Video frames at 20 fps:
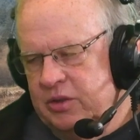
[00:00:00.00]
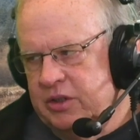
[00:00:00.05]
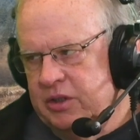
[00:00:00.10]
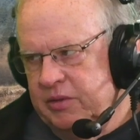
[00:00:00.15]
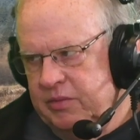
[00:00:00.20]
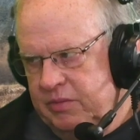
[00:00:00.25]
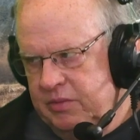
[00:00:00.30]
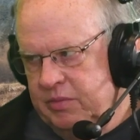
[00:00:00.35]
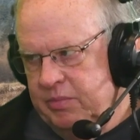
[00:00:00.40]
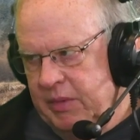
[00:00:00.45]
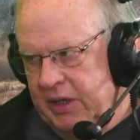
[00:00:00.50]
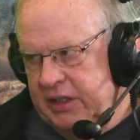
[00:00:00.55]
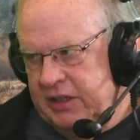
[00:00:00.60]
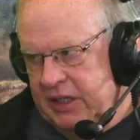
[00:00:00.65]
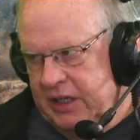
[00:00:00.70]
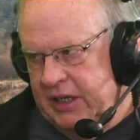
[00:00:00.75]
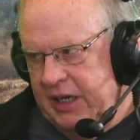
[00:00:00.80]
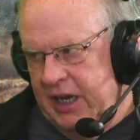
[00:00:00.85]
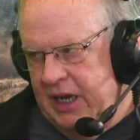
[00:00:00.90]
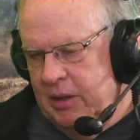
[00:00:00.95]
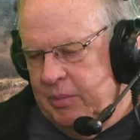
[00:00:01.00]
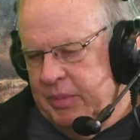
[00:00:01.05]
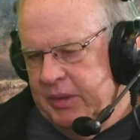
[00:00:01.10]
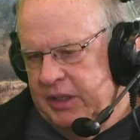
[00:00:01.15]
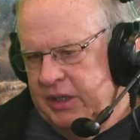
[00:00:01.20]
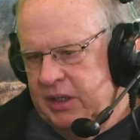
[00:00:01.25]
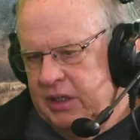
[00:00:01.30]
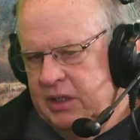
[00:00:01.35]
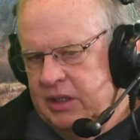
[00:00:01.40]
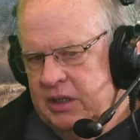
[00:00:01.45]
could make that
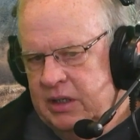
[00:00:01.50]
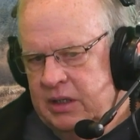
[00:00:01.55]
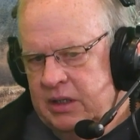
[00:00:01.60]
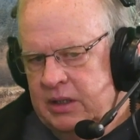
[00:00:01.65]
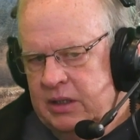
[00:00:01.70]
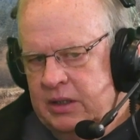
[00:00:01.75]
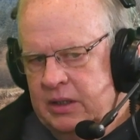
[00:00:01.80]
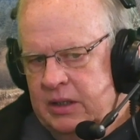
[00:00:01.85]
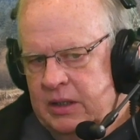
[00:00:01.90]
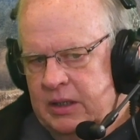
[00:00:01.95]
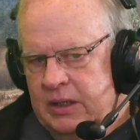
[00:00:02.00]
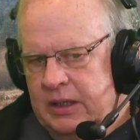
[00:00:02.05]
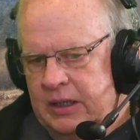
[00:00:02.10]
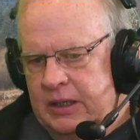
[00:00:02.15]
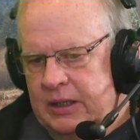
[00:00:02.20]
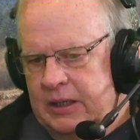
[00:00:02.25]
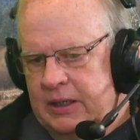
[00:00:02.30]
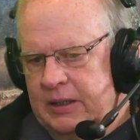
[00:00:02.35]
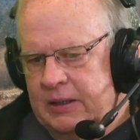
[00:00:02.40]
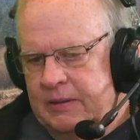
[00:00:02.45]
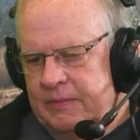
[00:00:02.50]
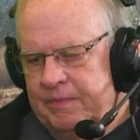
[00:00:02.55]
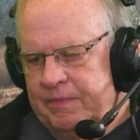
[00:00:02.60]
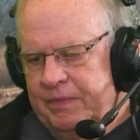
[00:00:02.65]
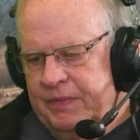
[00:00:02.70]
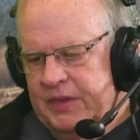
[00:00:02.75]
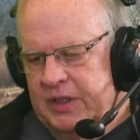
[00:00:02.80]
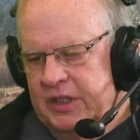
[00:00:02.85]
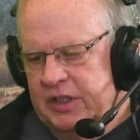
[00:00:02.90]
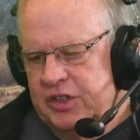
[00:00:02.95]
happen.
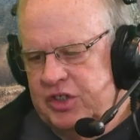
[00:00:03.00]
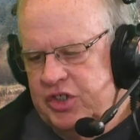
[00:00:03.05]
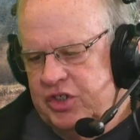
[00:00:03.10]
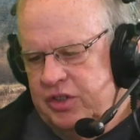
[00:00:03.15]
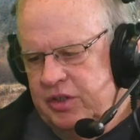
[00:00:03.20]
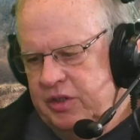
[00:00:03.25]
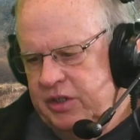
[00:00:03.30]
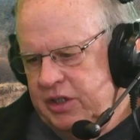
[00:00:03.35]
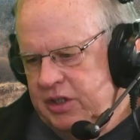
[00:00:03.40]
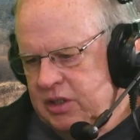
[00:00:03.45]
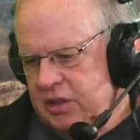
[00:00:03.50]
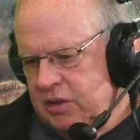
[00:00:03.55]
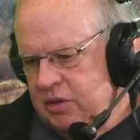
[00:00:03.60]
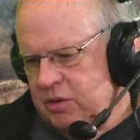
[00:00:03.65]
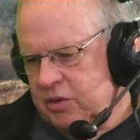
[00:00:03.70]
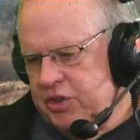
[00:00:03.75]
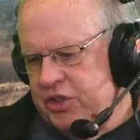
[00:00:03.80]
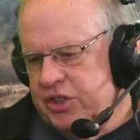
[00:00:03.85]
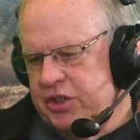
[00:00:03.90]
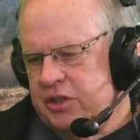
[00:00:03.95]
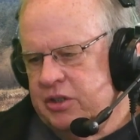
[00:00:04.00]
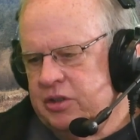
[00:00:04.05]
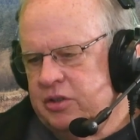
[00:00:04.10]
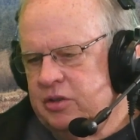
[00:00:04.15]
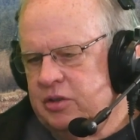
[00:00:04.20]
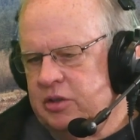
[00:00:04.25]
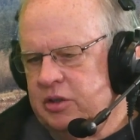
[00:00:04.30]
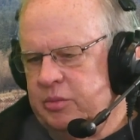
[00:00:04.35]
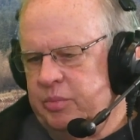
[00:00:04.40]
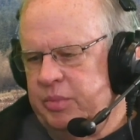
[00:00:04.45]
The studios
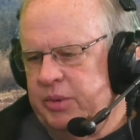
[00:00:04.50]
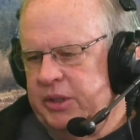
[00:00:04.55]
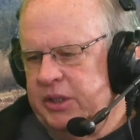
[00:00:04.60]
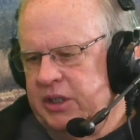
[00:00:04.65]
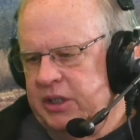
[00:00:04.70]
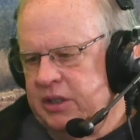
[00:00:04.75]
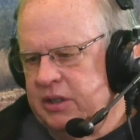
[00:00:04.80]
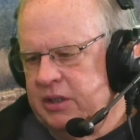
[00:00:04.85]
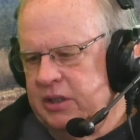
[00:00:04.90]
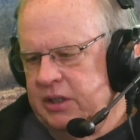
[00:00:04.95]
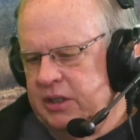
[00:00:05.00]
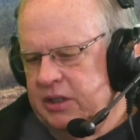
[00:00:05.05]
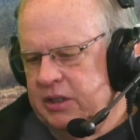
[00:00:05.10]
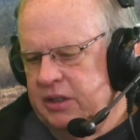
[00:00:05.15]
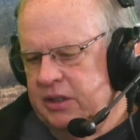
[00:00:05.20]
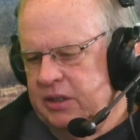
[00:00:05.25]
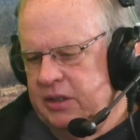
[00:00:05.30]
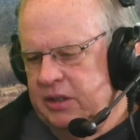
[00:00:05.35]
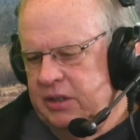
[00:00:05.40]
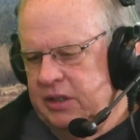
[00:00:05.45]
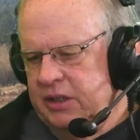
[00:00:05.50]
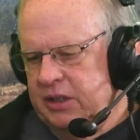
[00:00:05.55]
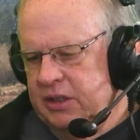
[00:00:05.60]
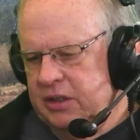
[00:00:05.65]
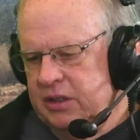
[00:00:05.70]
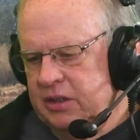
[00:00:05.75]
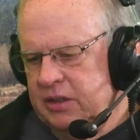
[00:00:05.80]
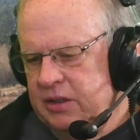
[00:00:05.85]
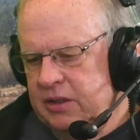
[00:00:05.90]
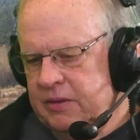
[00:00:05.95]
could be in
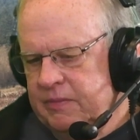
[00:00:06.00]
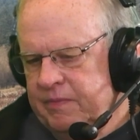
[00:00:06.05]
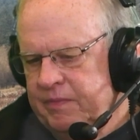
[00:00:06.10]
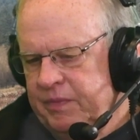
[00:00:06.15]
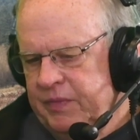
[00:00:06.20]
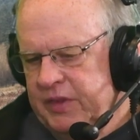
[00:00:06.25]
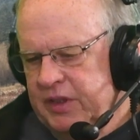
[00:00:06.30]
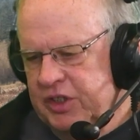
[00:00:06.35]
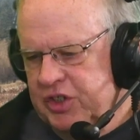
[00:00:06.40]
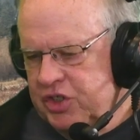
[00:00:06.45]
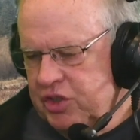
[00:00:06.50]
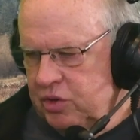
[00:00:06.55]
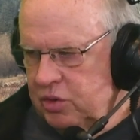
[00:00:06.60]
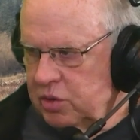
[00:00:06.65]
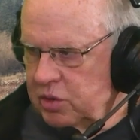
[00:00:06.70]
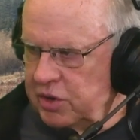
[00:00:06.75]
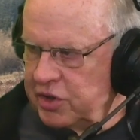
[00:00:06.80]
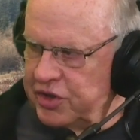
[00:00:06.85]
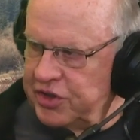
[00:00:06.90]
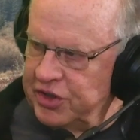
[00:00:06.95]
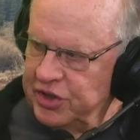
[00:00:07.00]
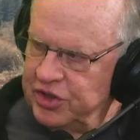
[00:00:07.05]
the schools.